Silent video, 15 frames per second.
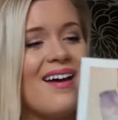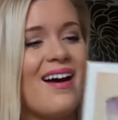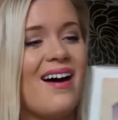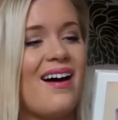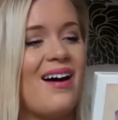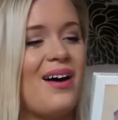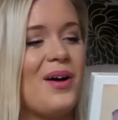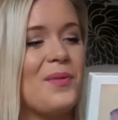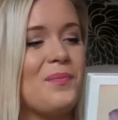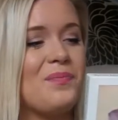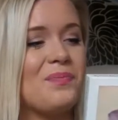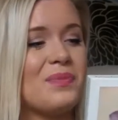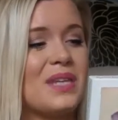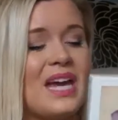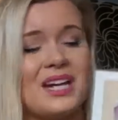
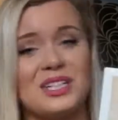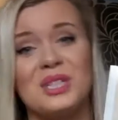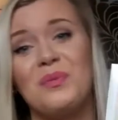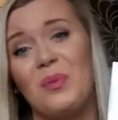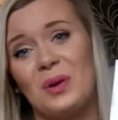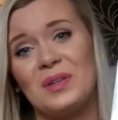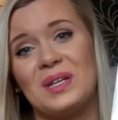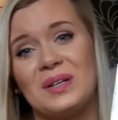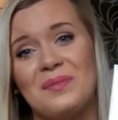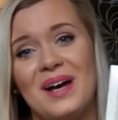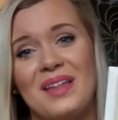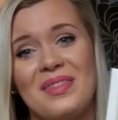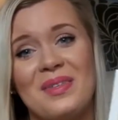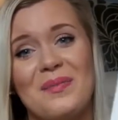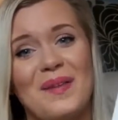Actually more than a
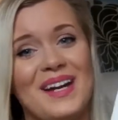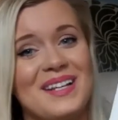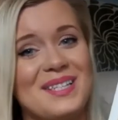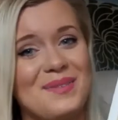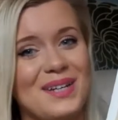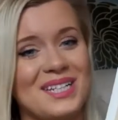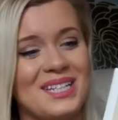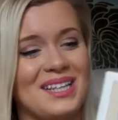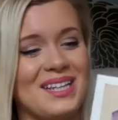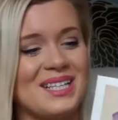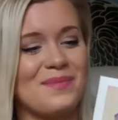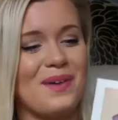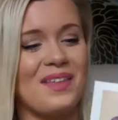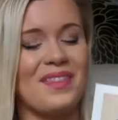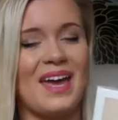month, but especially this month.